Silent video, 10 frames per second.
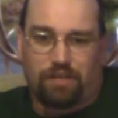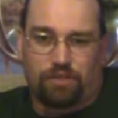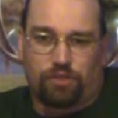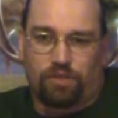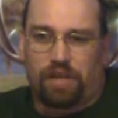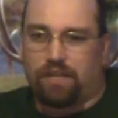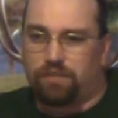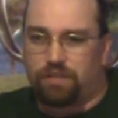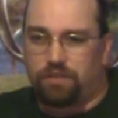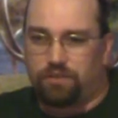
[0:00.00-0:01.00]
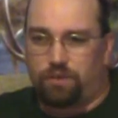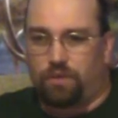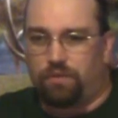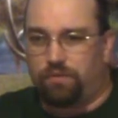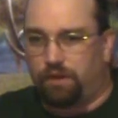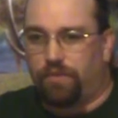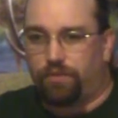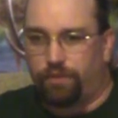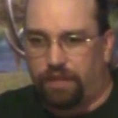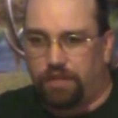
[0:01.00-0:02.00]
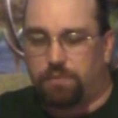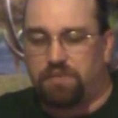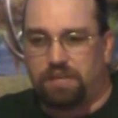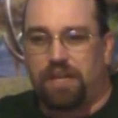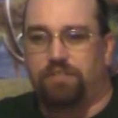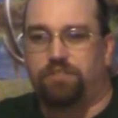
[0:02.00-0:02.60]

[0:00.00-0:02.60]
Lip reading: you can actually use the oil for other things besides